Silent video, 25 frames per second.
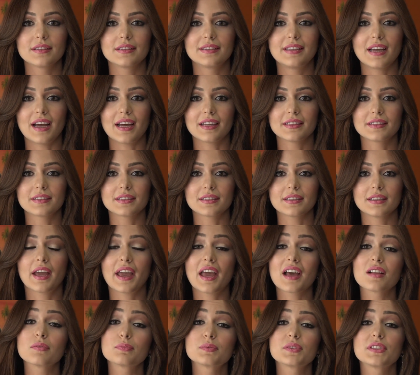that
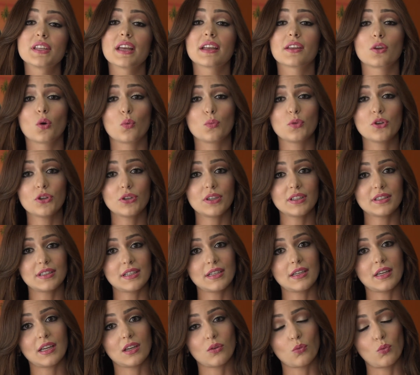helps the
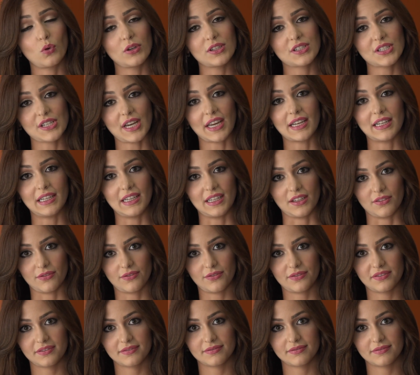community in which I live.